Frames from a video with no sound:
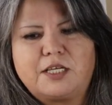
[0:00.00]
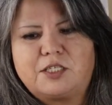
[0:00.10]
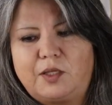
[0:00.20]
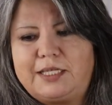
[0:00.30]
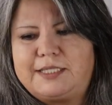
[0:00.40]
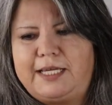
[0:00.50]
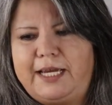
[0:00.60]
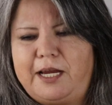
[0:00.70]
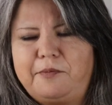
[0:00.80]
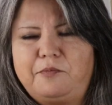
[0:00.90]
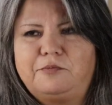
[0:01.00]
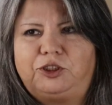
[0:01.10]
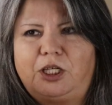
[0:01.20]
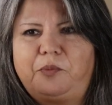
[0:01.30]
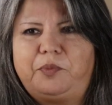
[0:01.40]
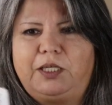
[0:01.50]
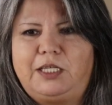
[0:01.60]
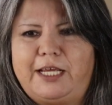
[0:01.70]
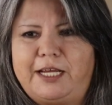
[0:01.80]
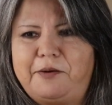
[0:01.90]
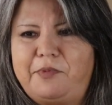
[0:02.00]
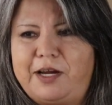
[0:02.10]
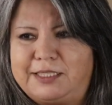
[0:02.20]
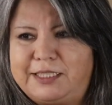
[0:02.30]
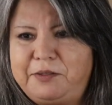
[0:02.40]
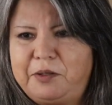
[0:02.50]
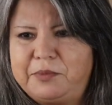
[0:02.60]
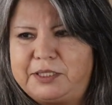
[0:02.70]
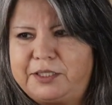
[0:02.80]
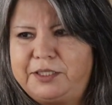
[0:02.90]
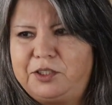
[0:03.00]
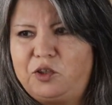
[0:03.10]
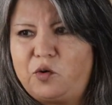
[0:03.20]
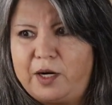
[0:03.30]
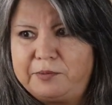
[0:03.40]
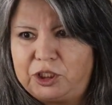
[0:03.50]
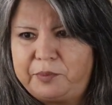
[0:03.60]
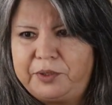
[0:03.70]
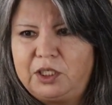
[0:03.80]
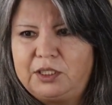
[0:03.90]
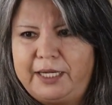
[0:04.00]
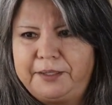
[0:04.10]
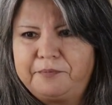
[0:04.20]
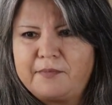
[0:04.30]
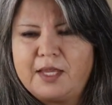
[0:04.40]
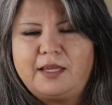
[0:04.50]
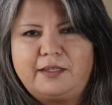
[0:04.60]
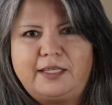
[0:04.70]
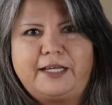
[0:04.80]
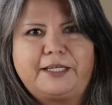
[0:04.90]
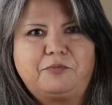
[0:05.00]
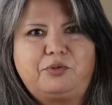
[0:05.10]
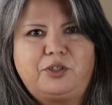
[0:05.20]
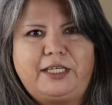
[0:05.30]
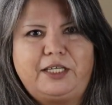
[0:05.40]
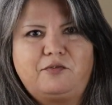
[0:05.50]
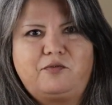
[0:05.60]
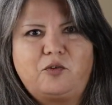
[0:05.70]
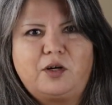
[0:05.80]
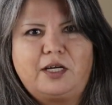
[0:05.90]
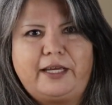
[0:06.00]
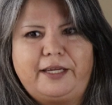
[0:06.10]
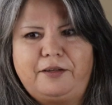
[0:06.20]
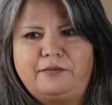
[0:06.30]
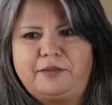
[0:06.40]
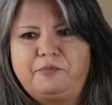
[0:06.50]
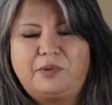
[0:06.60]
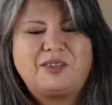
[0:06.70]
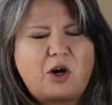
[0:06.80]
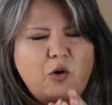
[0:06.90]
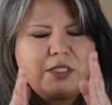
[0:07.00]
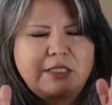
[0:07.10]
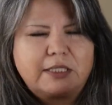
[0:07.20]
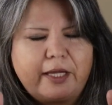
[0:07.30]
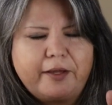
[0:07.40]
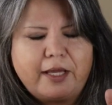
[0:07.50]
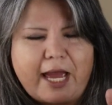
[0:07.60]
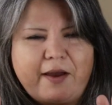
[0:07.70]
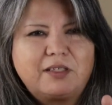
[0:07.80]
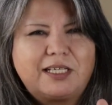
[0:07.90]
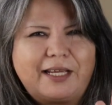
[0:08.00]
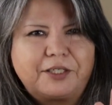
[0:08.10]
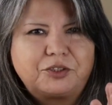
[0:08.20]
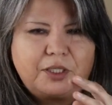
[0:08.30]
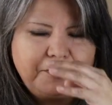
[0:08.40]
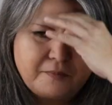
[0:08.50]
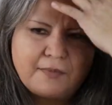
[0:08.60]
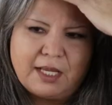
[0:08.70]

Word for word: So let's say I'm shopping and I, I see my material or I'm shopping online, then I can put in four and, but always have a little extra.